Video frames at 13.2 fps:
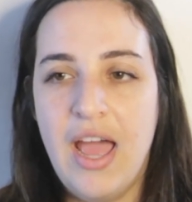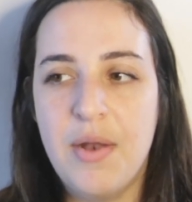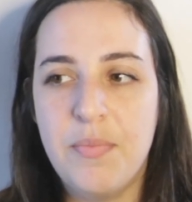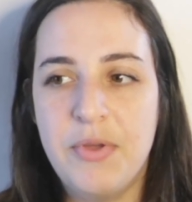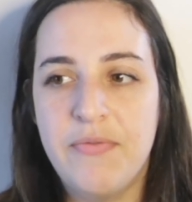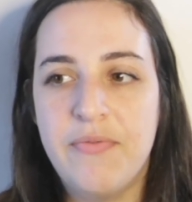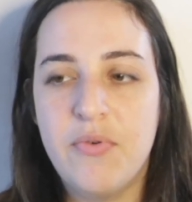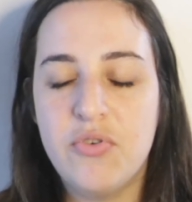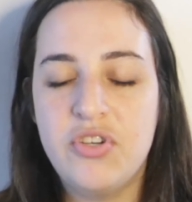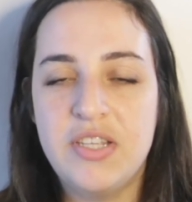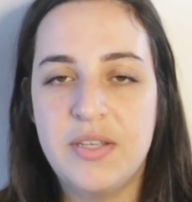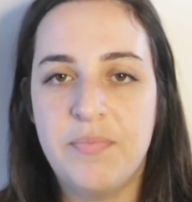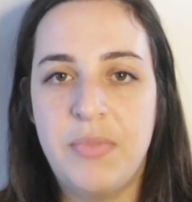And before
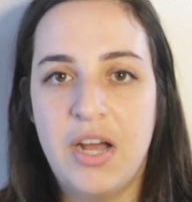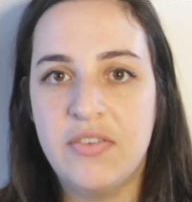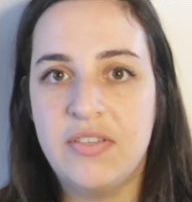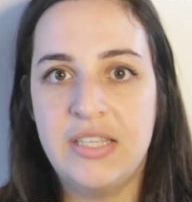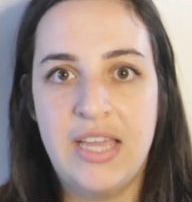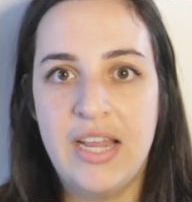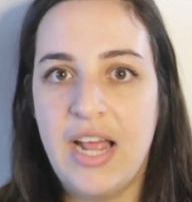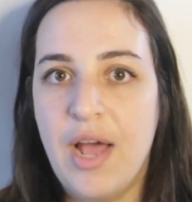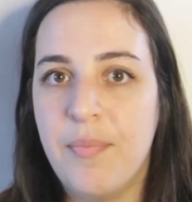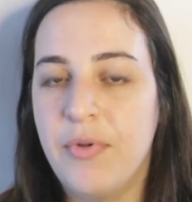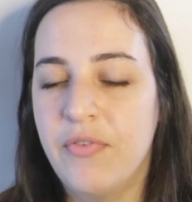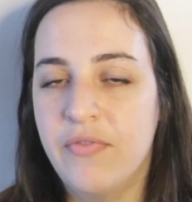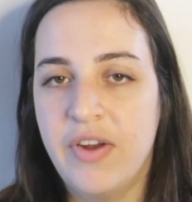she's about to get
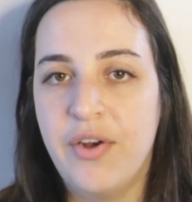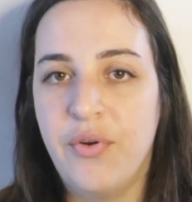up and run